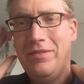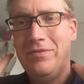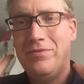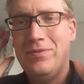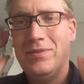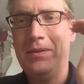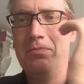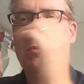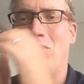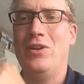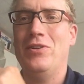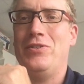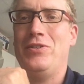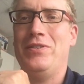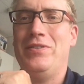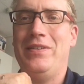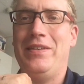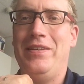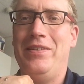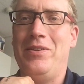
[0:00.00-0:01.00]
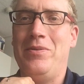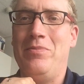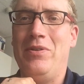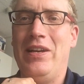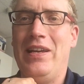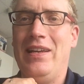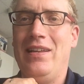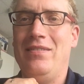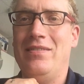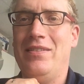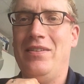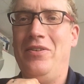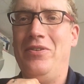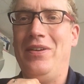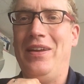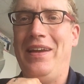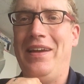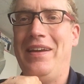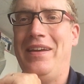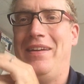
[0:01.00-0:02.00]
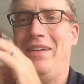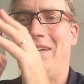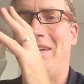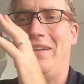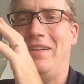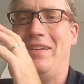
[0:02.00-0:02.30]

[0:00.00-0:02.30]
subconsciously in their brains, okay,